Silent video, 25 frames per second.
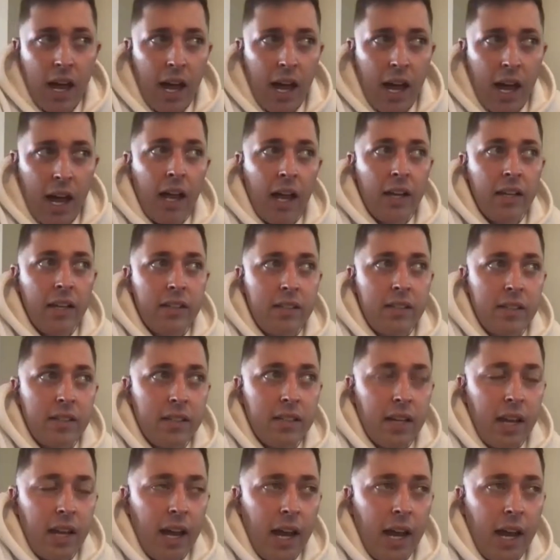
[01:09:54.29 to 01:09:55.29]
And
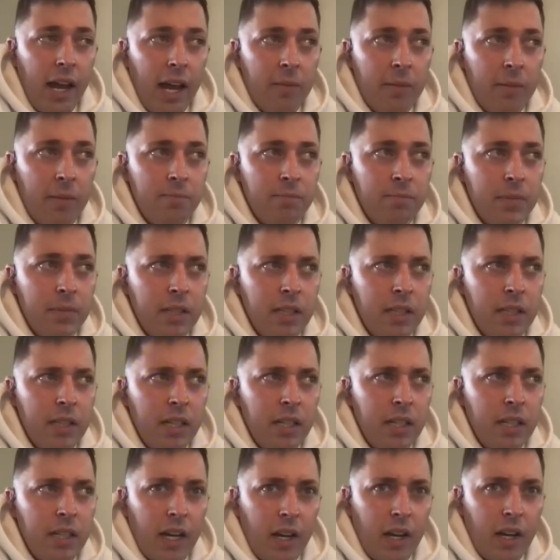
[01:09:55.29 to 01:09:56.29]

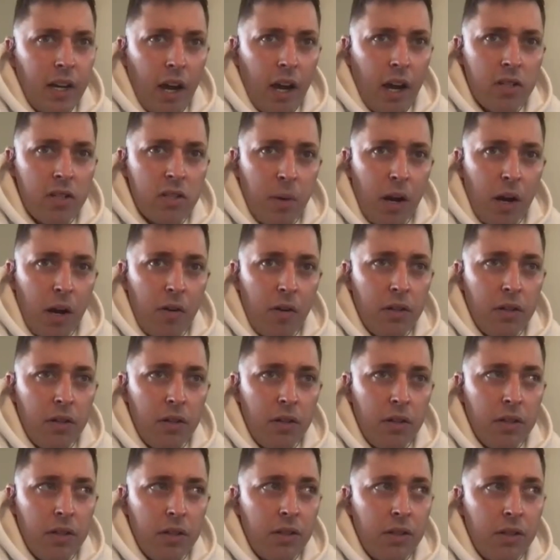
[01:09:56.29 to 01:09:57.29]
it kind of
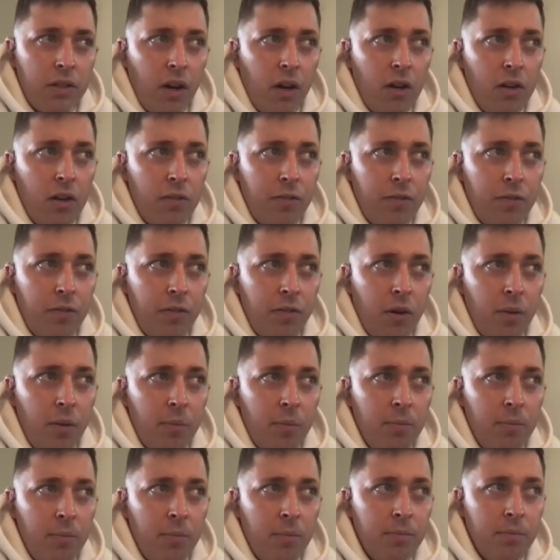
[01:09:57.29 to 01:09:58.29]
spiraled all
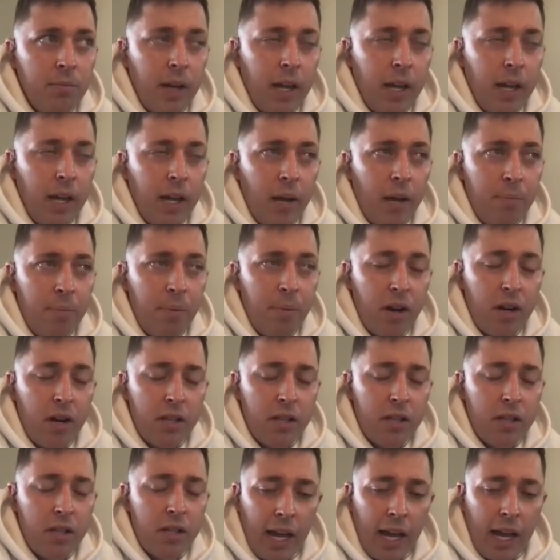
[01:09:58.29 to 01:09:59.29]
from
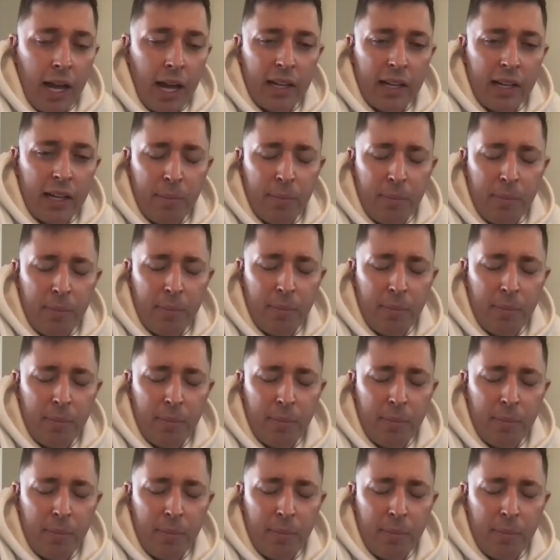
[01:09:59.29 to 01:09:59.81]
burning the candle at both